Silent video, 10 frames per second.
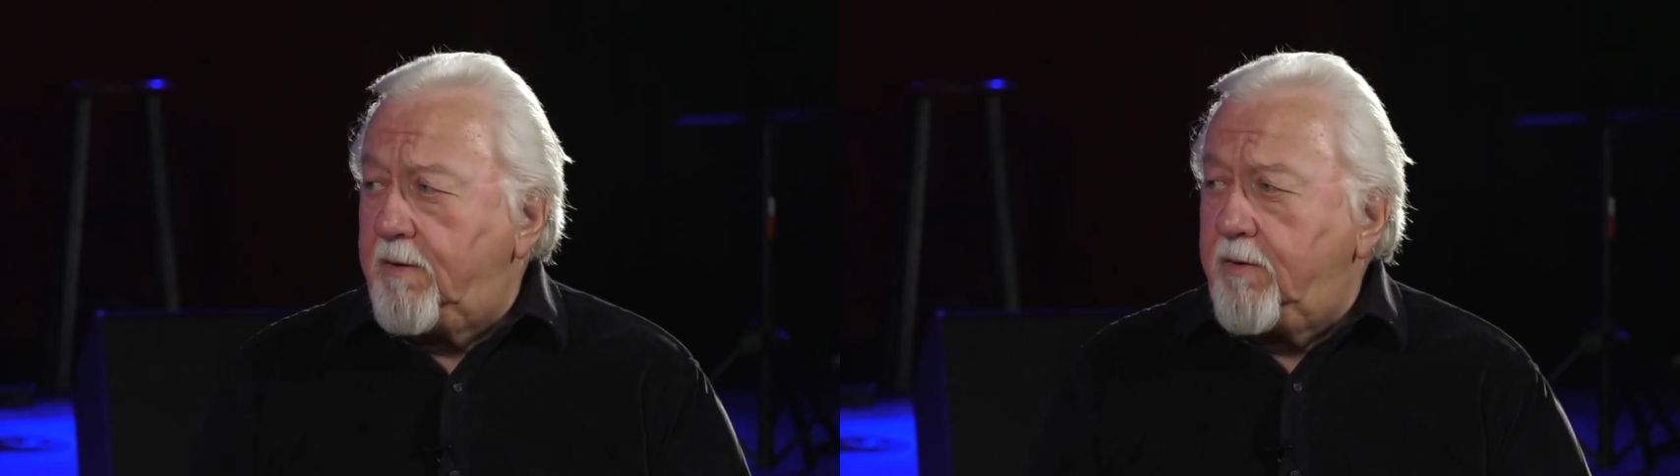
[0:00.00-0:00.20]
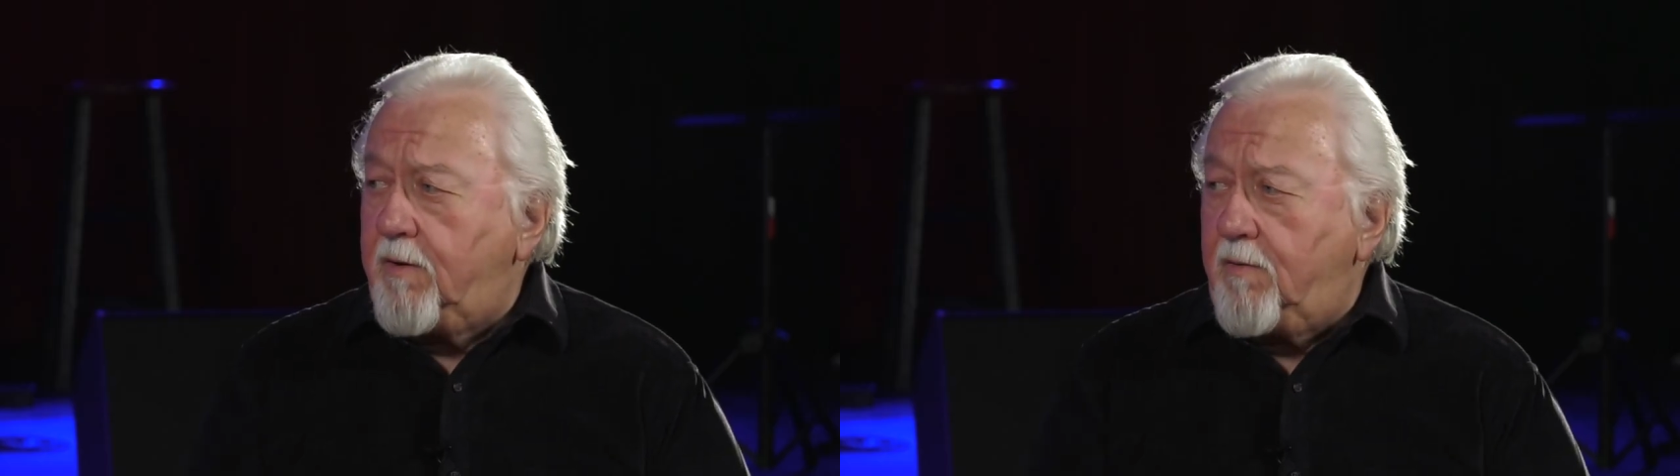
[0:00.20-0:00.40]

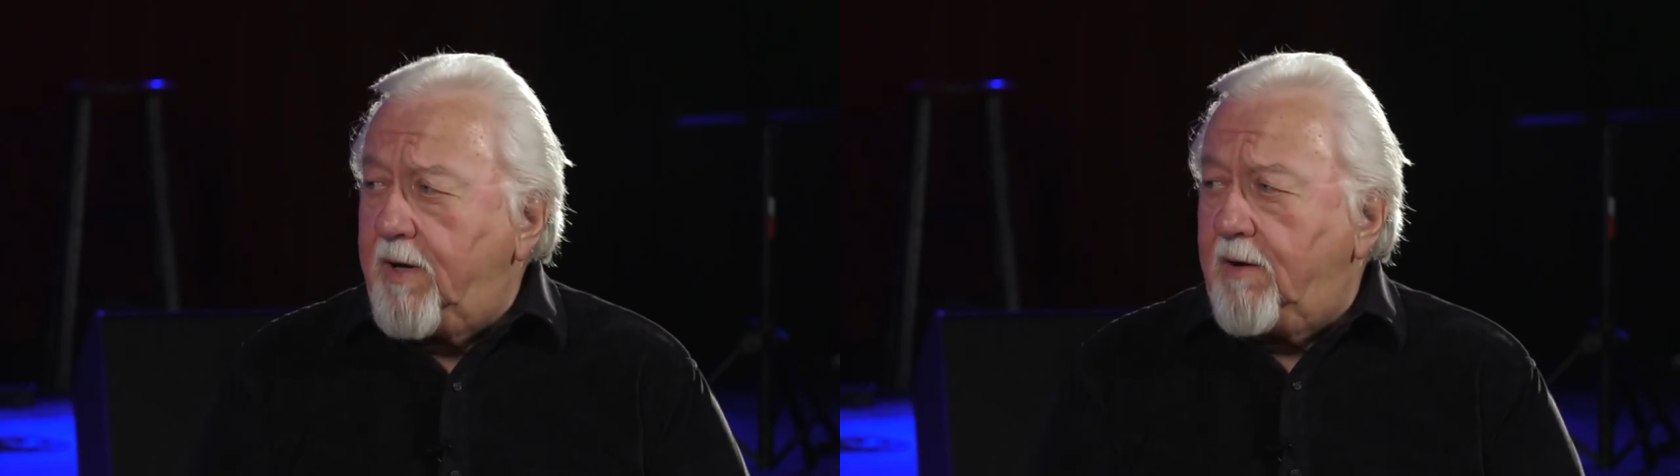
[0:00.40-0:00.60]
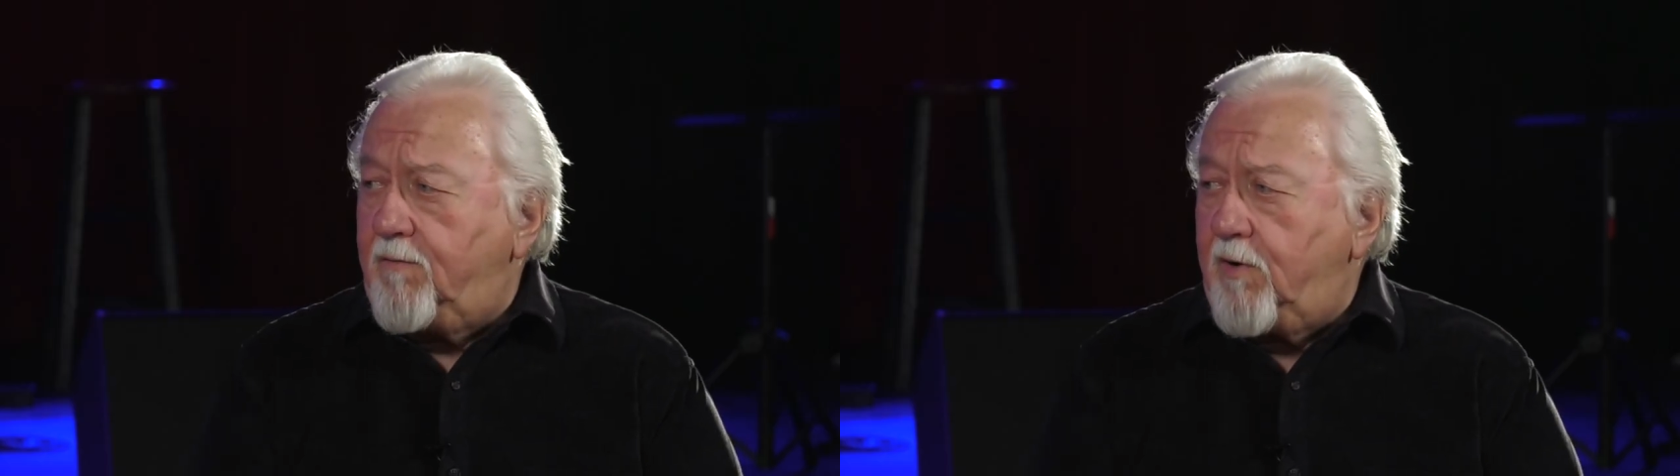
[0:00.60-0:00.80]
you don't
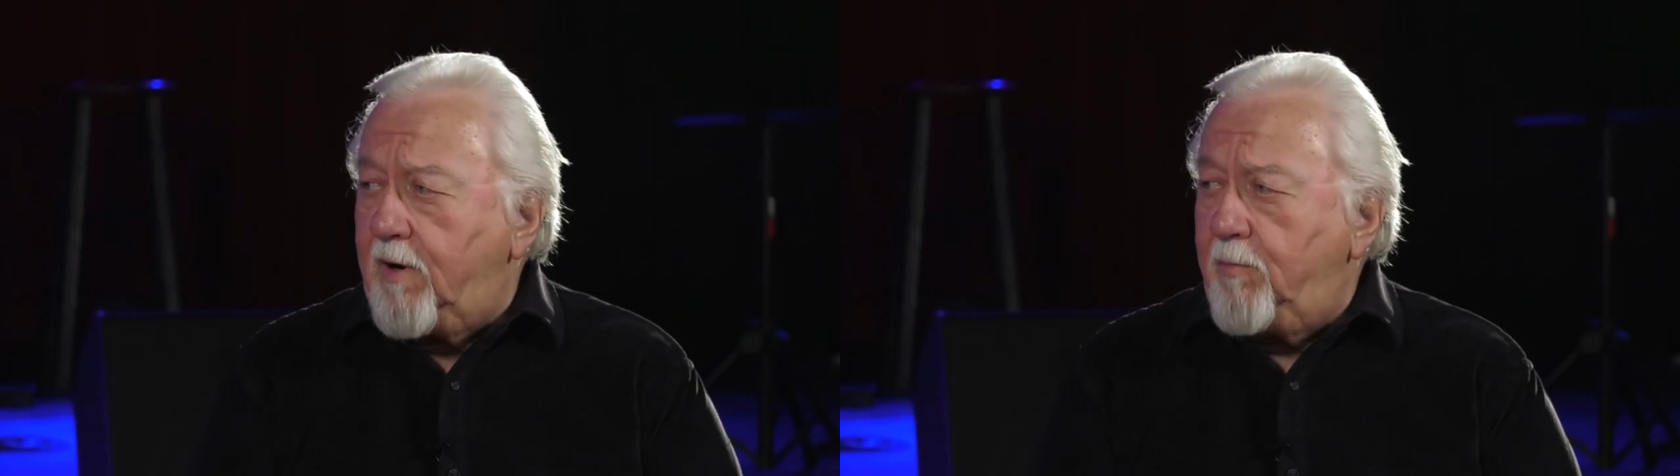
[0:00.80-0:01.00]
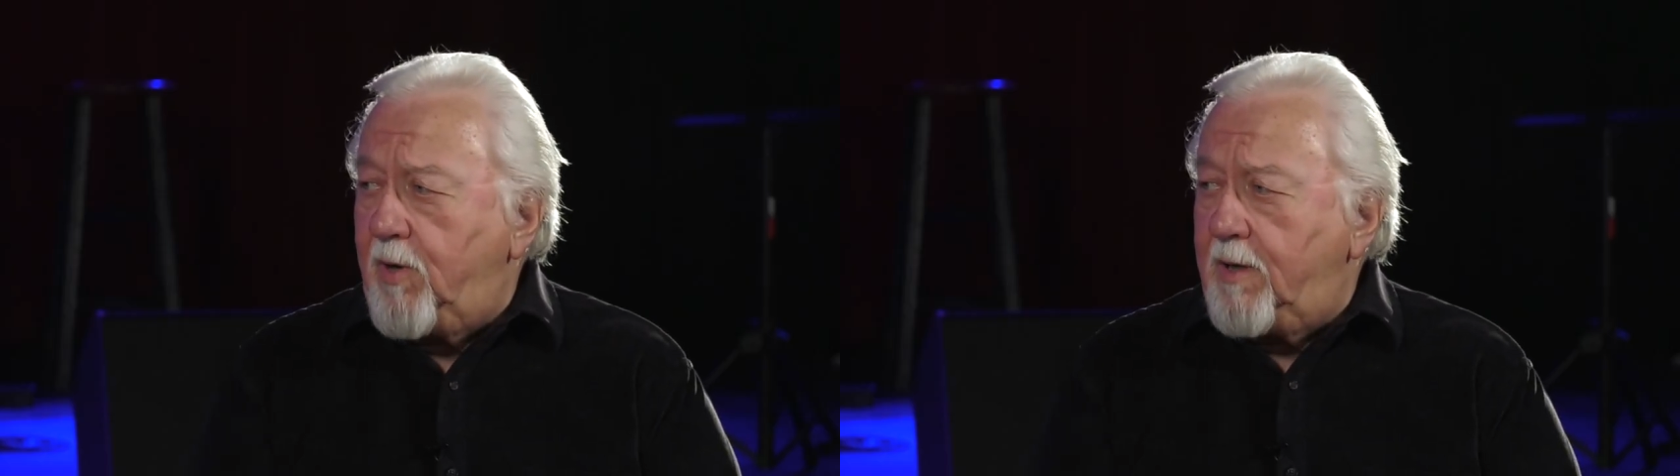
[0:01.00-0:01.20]
have
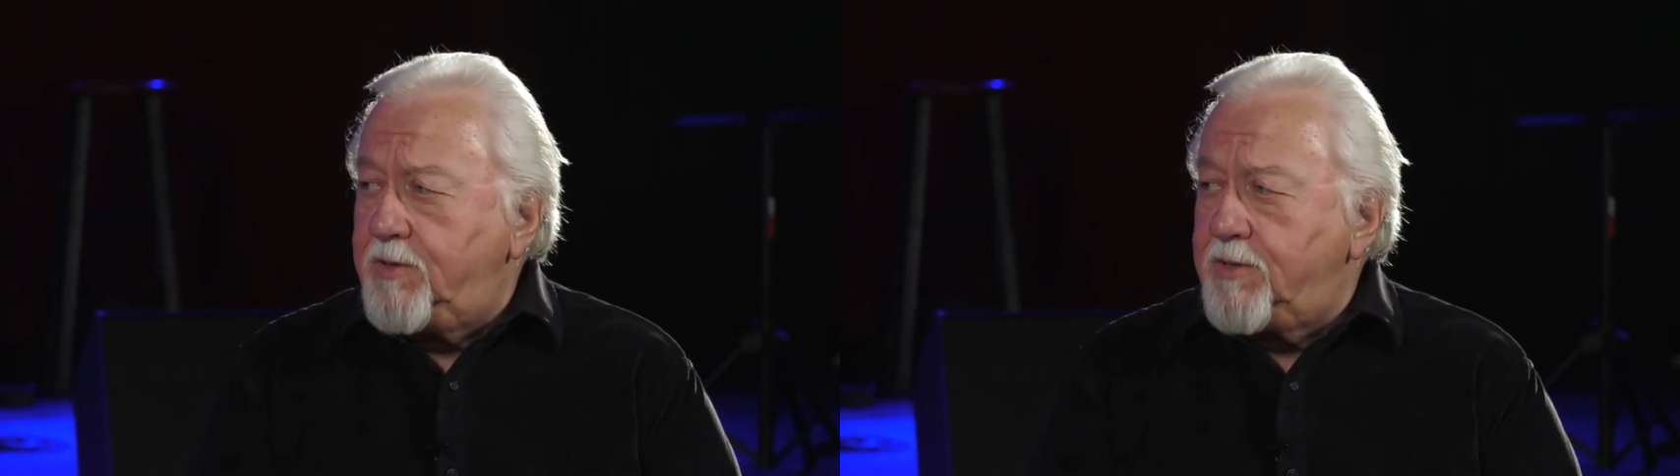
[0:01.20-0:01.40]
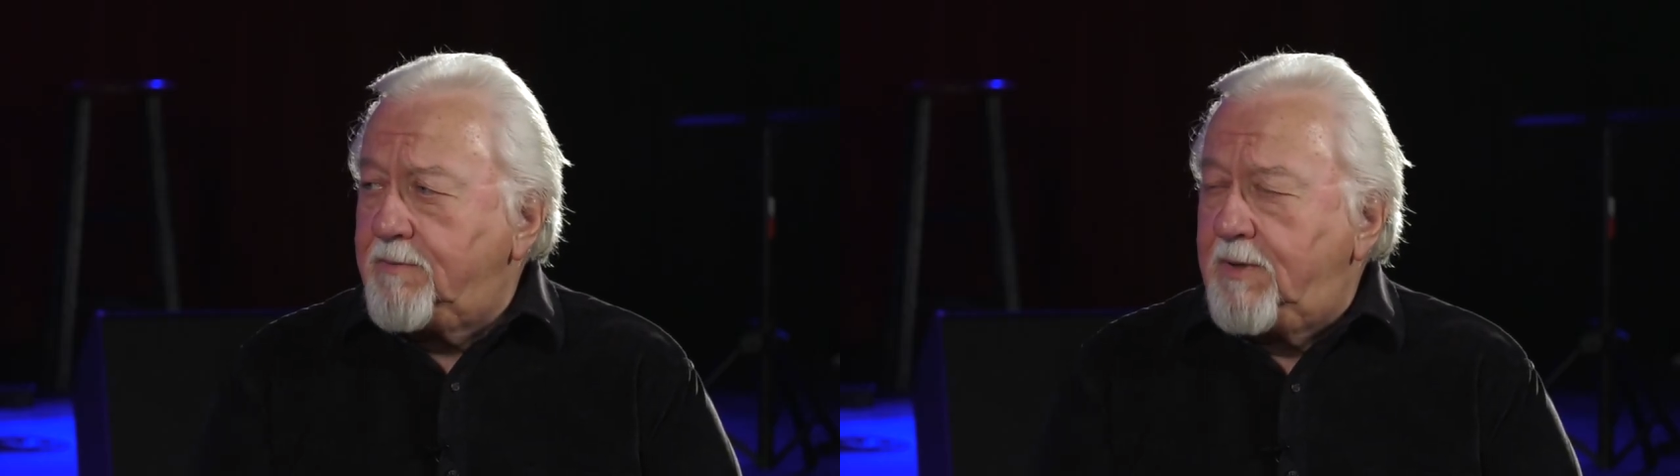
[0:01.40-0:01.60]
very much.